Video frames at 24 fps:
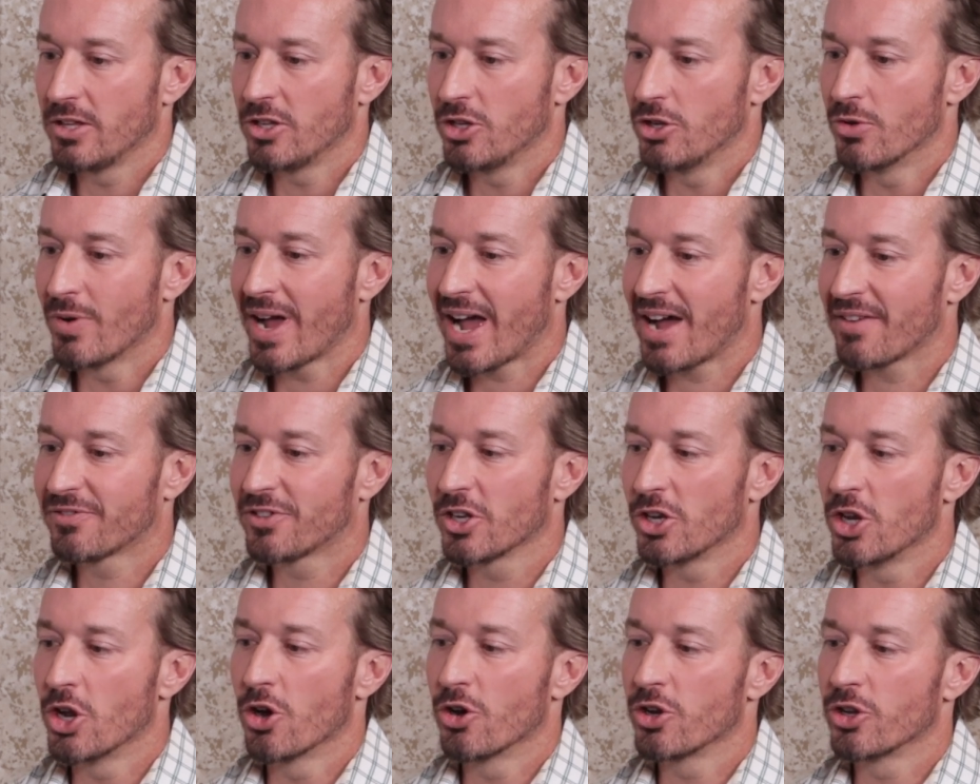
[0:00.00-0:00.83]
you have
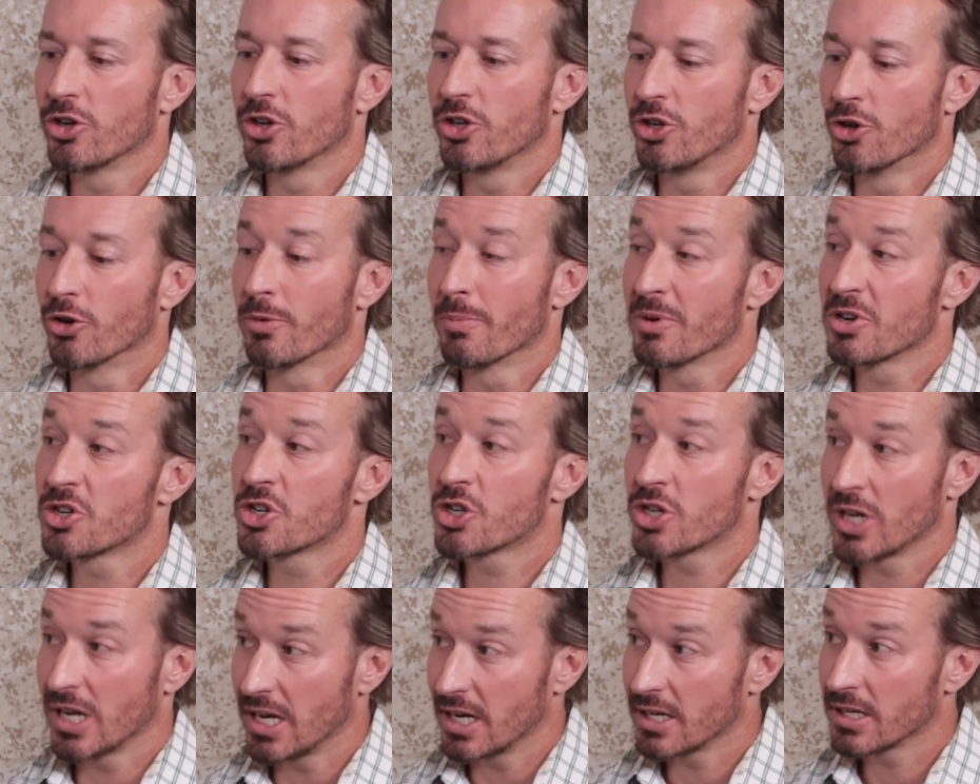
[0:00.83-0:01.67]
to know your
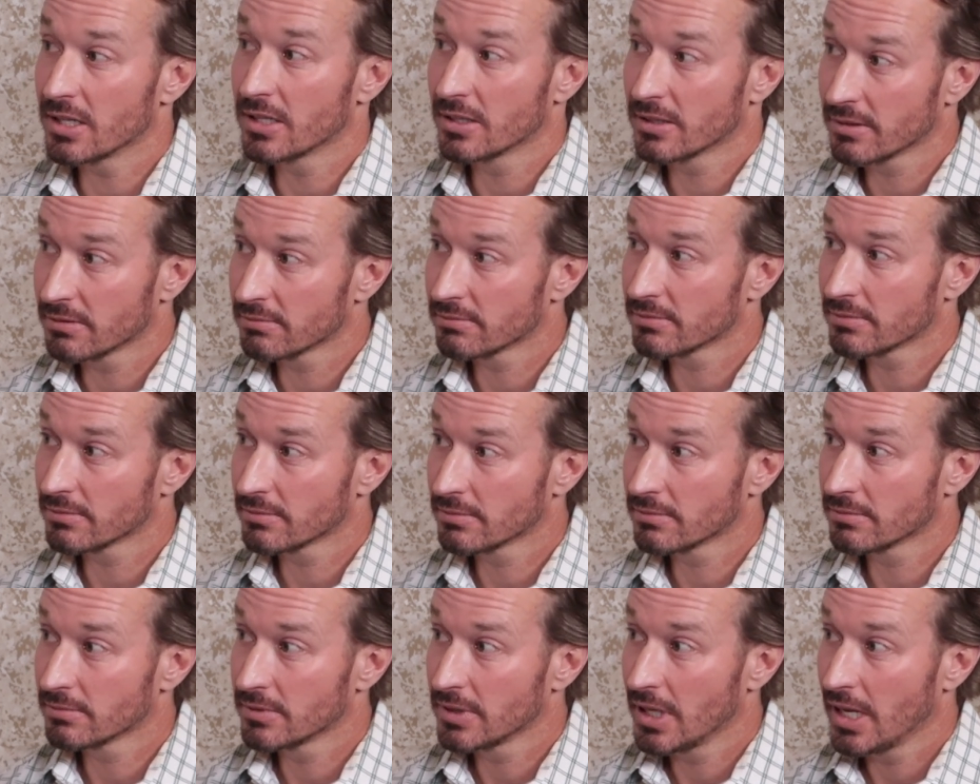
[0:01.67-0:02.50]
machine,
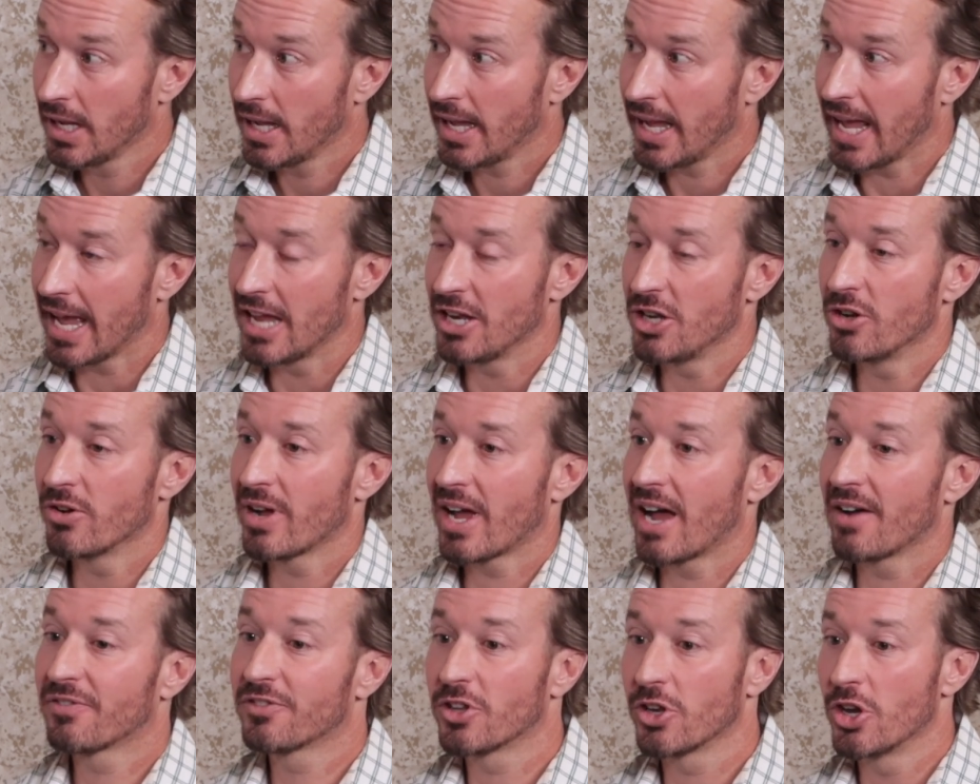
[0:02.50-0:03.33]
and you
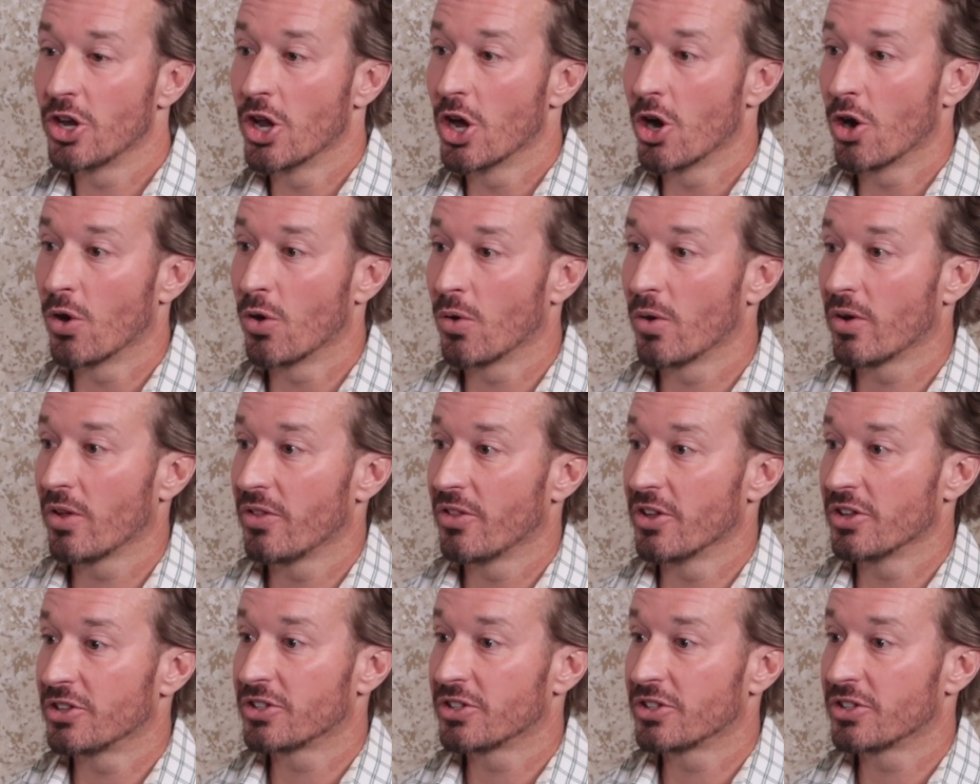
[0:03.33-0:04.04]
have to know the